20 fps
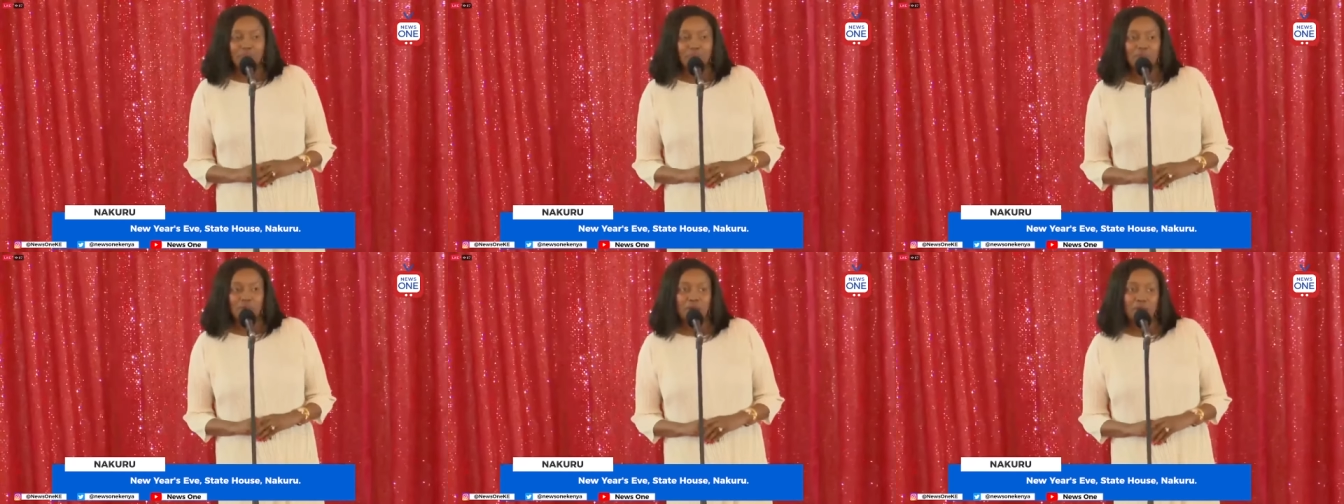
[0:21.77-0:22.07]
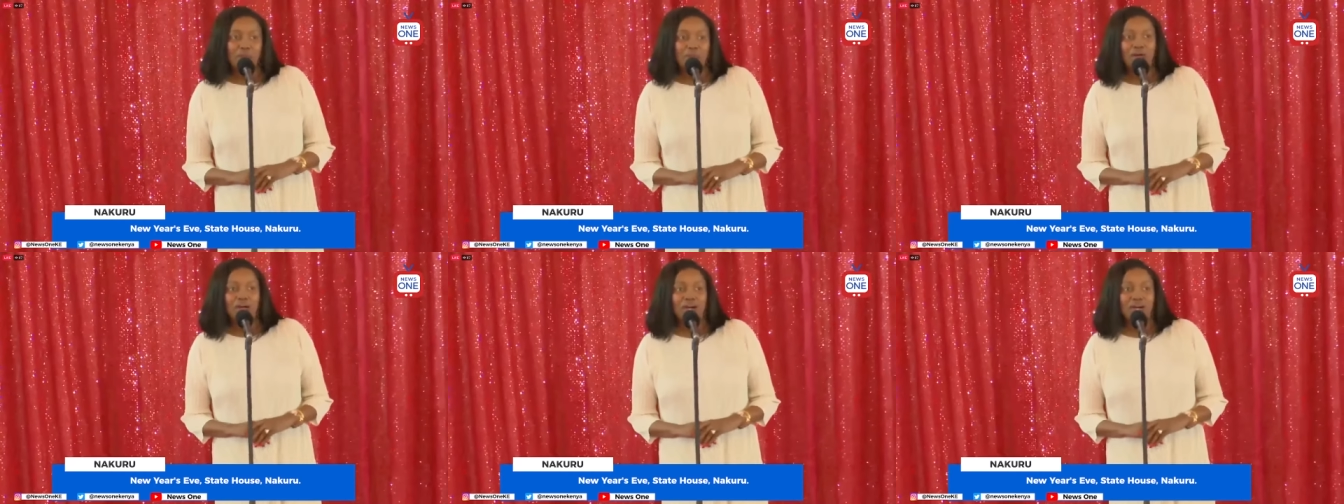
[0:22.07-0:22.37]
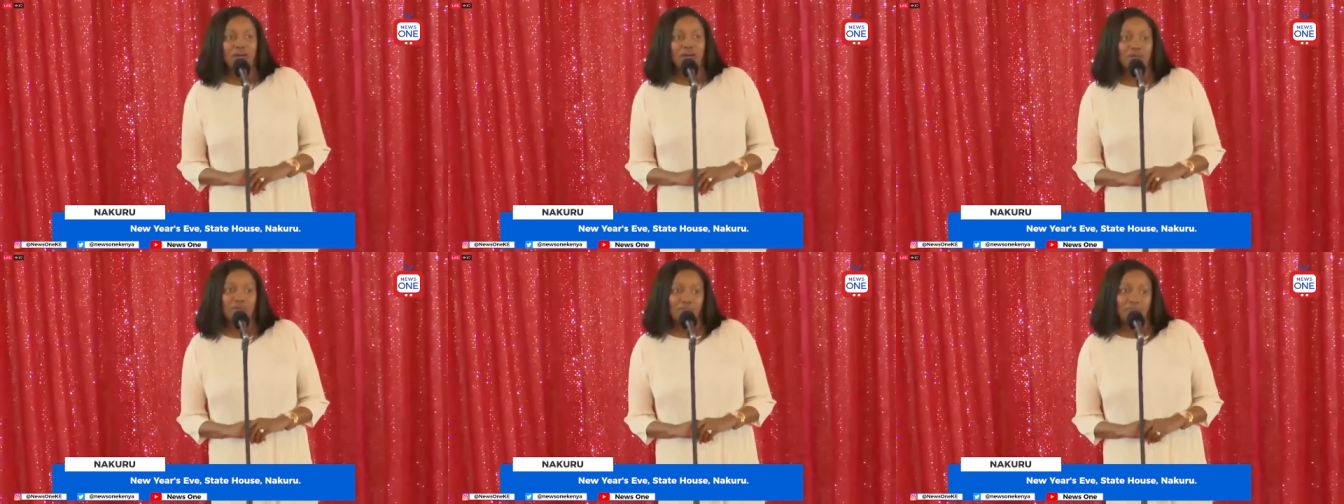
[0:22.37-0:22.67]

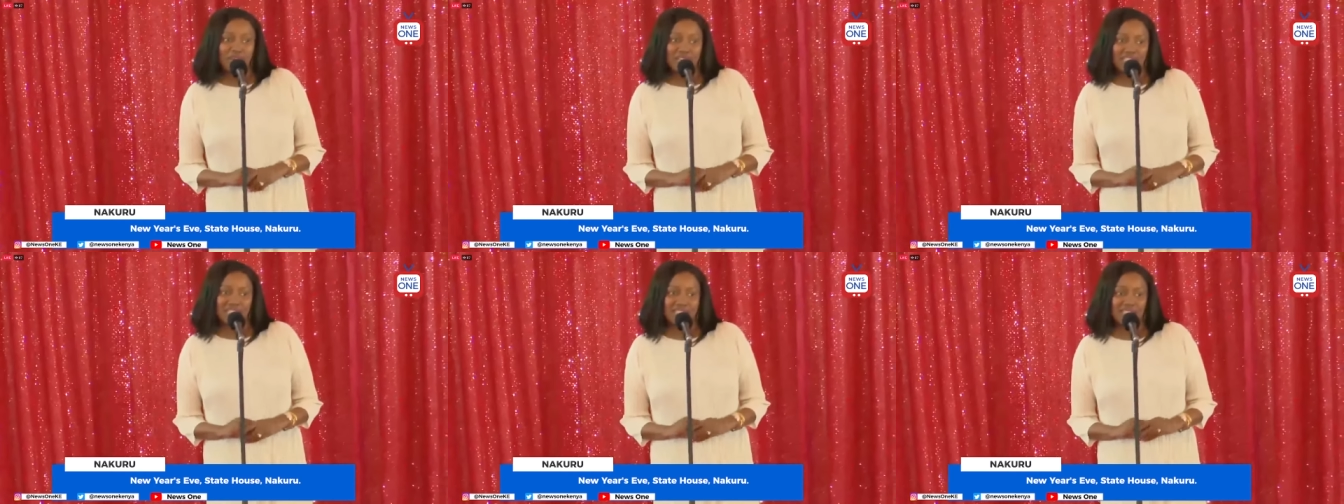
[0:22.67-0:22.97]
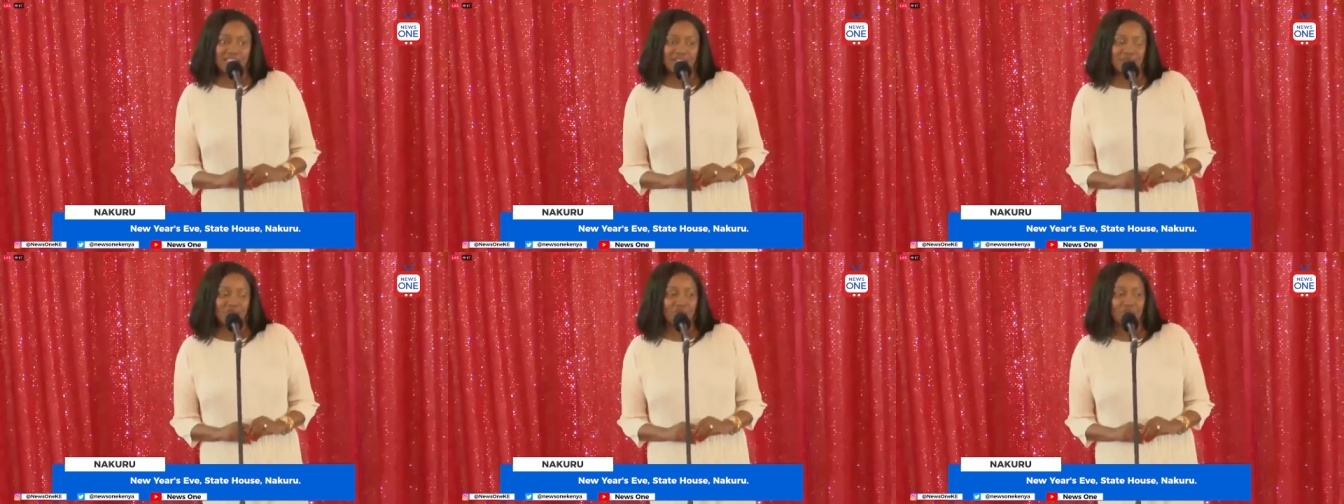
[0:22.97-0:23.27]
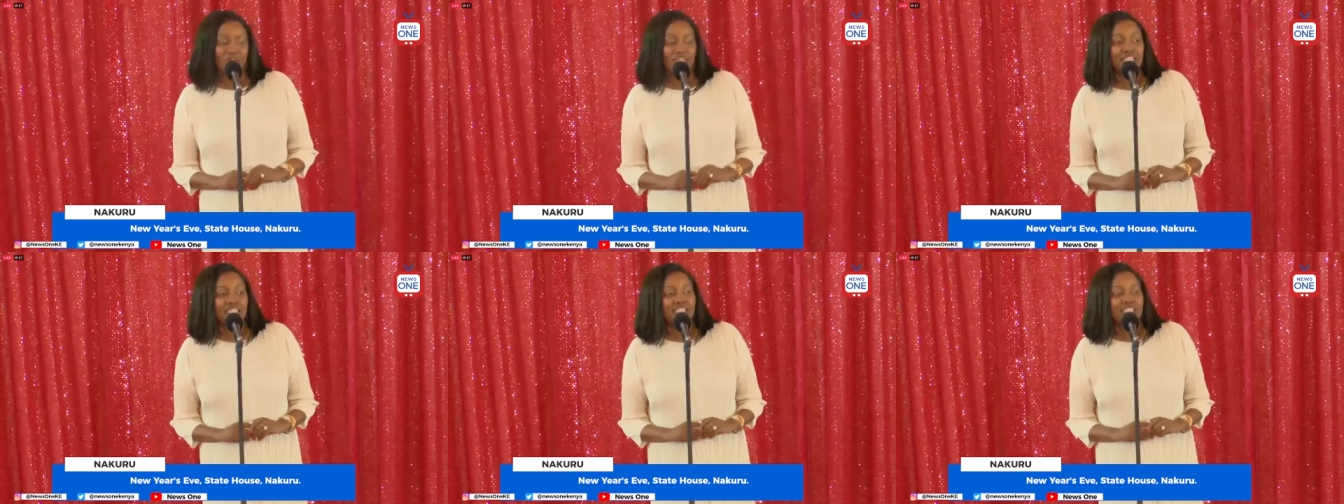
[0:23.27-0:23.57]
Mama Pastor
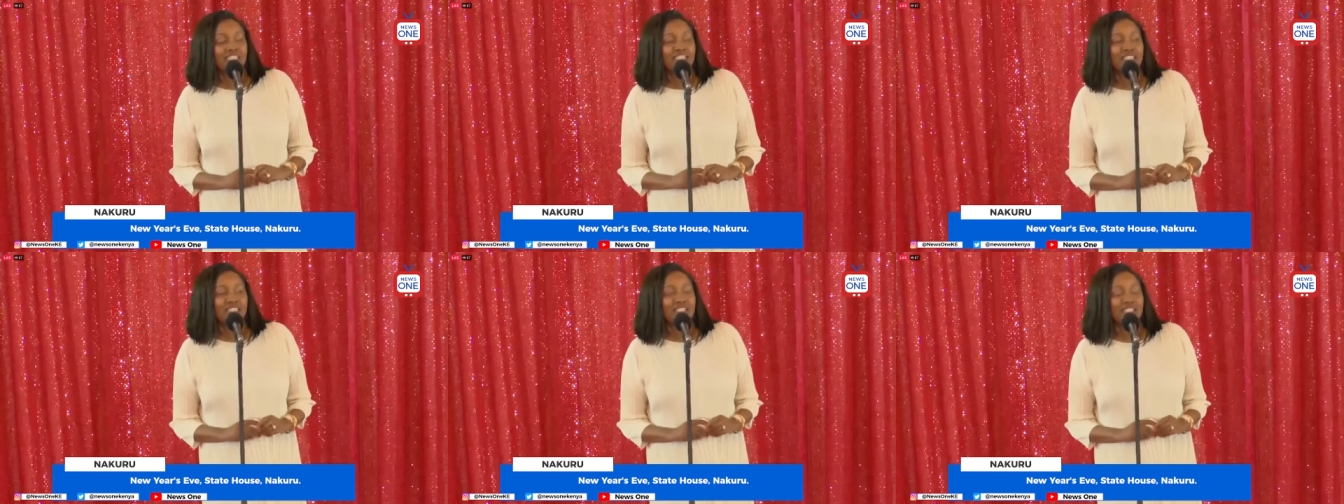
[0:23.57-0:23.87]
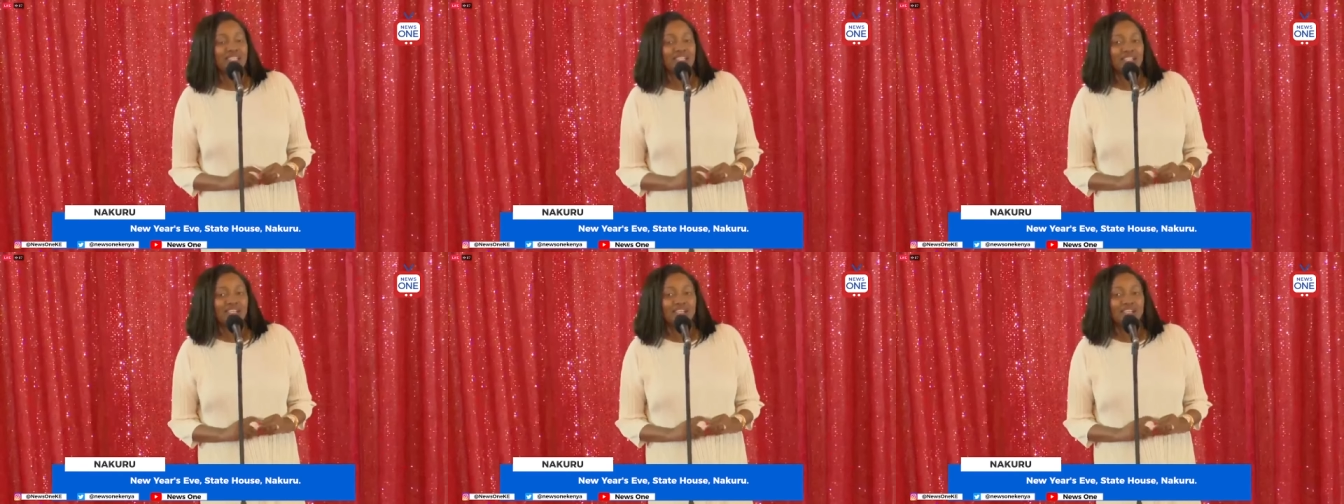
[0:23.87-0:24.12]
Dorcas,